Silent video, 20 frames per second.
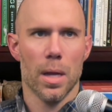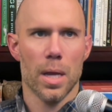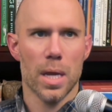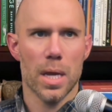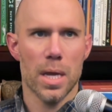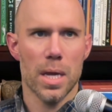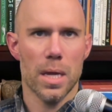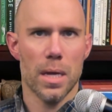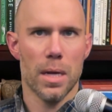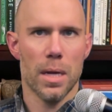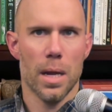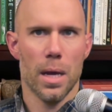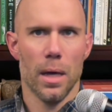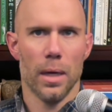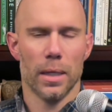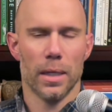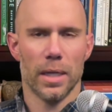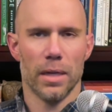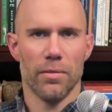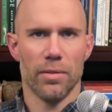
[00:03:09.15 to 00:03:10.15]
in a
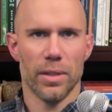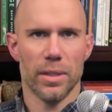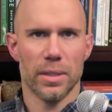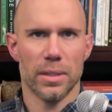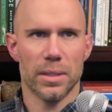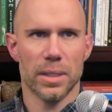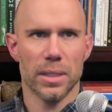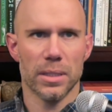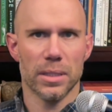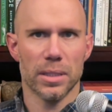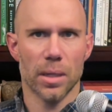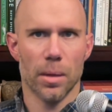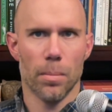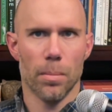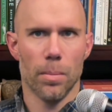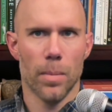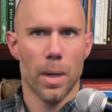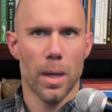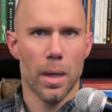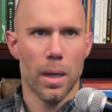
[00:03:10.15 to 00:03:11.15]
given
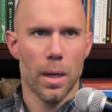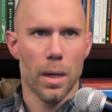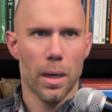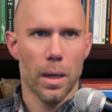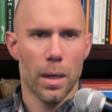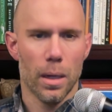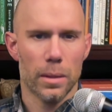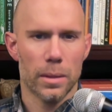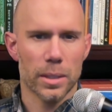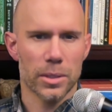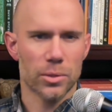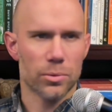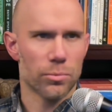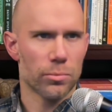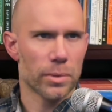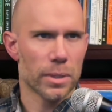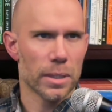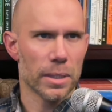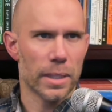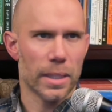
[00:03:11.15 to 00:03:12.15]
system doesn't
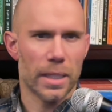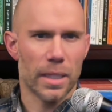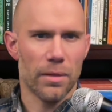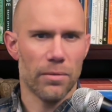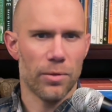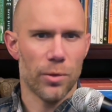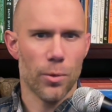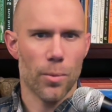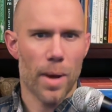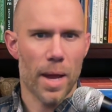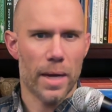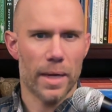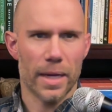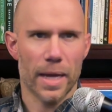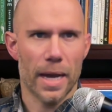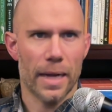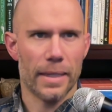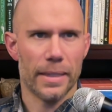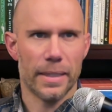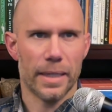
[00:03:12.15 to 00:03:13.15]
really give you any
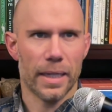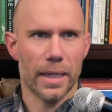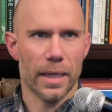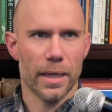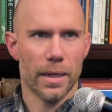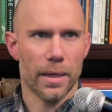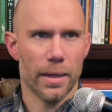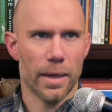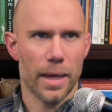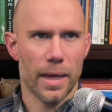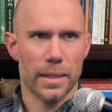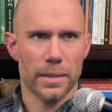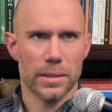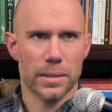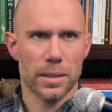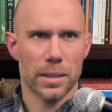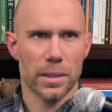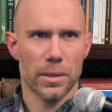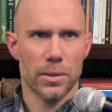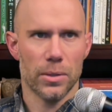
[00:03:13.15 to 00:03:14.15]
idea as
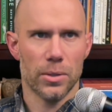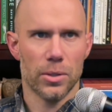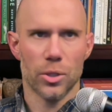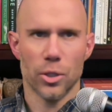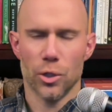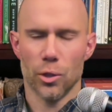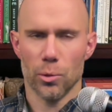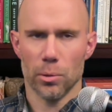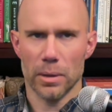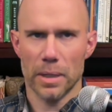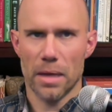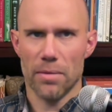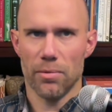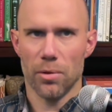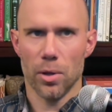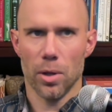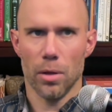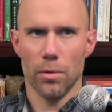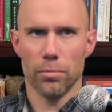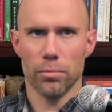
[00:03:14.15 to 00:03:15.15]
to your
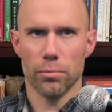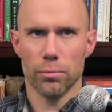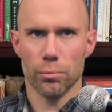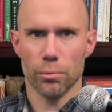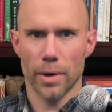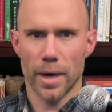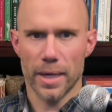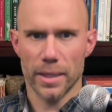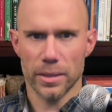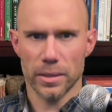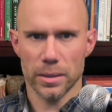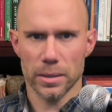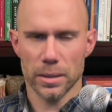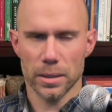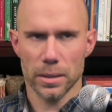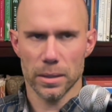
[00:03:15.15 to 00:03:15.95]
level of risk.